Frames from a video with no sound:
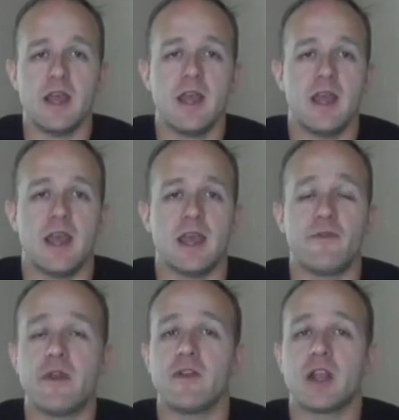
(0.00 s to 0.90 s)
And if you have
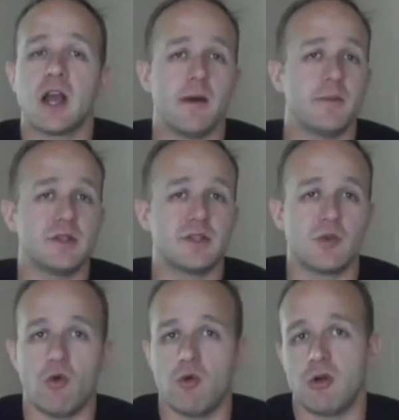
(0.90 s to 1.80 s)
any comments
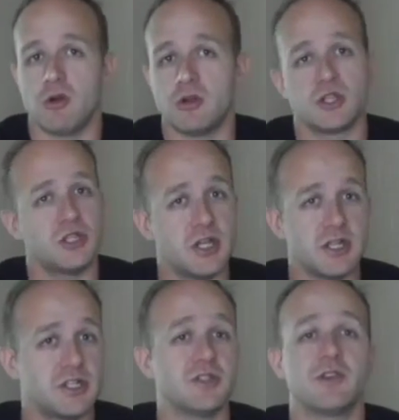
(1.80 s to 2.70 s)
or
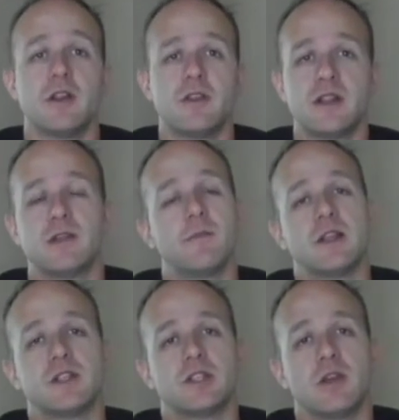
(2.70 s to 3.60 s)
suggestions or anything to make the
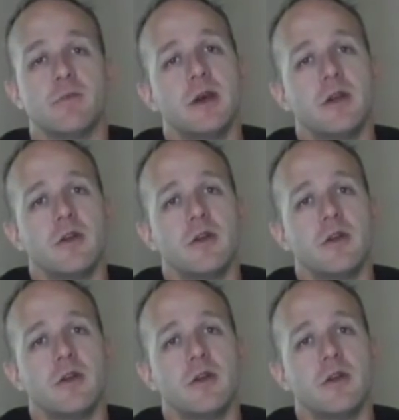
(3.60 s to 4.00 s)
channel better